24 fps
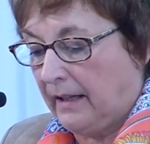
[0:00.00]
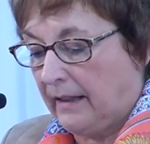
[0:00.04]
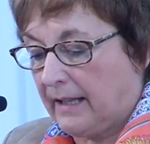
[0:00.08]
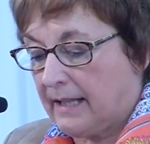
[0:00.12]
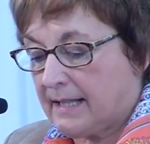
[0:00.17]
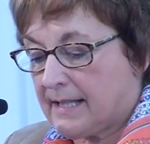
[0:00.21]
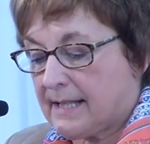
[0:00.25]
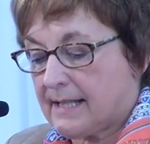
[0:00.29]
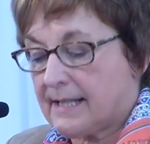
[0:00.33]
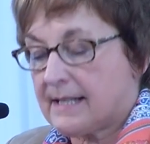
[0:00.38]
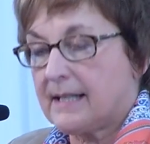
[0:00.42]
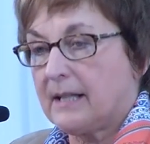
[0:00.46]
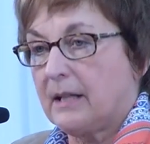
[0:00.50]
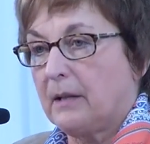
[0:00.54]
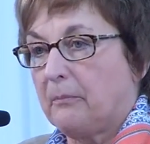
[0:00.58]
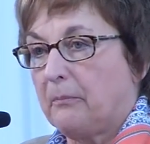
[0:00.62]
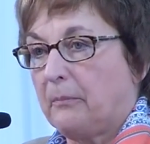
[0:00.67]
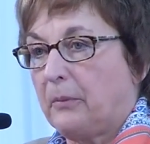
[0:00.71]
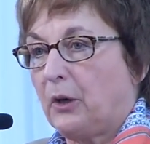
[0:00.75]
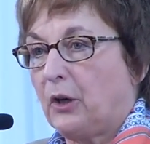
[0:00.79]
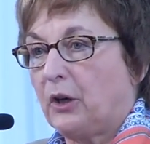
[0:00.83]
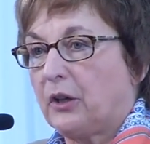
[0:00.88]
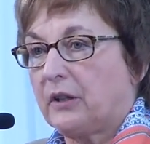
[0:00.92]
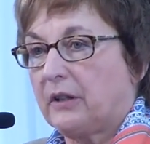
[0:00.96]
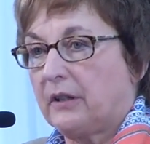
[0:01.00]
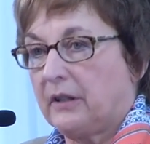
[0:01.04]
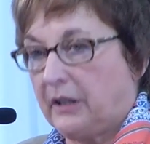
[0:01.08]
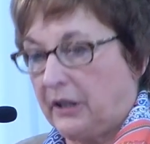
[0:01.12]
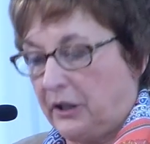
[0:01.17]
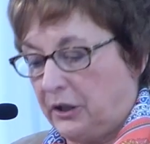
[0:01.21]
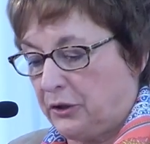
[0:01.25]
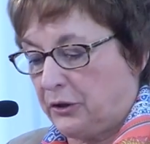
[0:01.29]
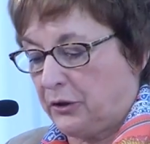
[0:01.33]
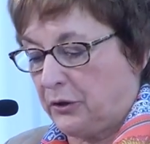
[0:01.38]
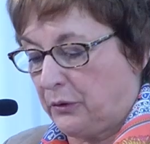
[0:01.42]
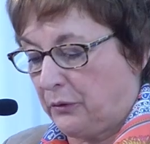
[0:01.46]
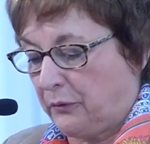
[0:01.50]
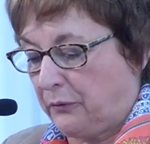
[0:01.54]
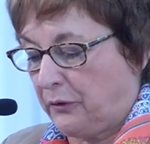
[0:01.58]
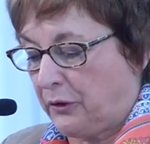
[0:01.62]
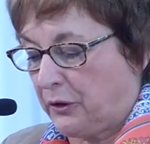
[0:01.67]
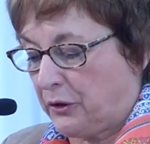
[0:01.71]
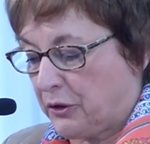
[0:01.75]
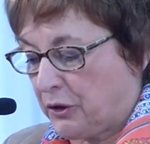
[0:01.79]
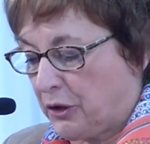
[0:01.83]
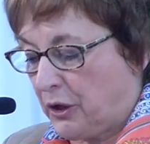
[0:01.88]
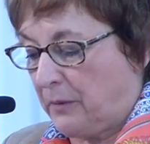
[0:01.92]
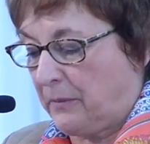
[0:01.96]
This is an important issue
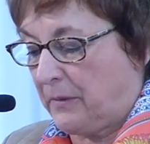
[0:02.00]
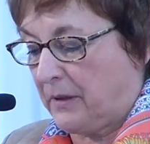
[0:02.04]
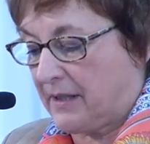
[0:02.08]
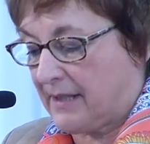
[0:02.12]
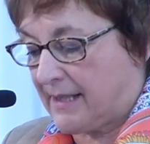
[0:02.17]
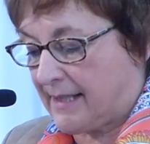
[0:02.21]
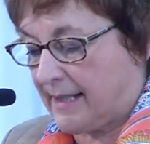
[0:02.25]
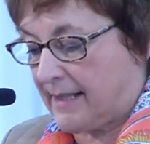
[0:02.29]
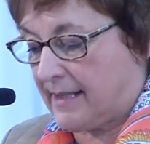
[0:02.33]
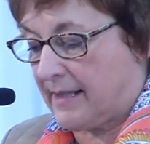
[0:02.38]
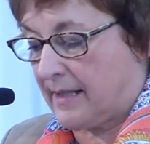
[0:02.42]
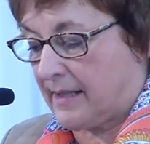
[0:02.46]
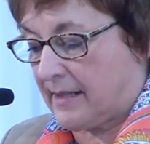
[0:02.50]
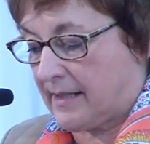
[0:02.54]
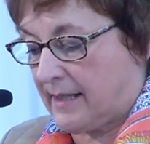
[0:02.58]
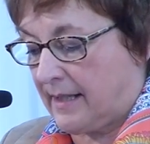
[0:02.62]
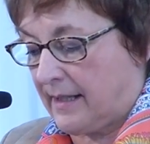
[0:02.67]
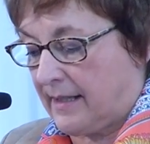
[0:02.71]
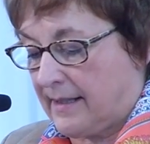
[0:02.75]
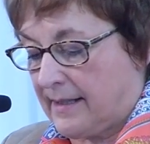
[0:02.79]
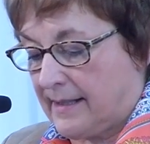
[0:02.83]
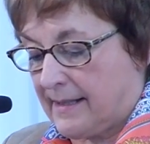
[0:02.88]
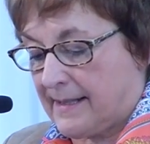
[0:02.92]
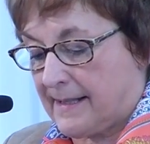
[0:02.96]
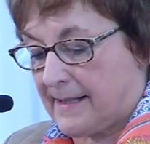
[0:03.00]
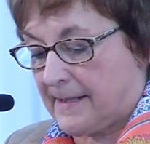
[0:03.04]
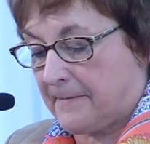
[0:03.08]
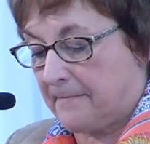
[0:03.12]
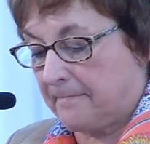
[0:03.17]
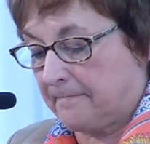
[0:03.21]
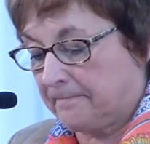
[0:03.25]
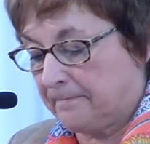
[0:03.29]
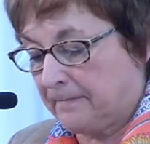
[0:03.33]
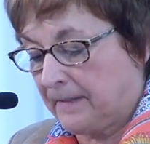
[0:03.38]
for German citizens,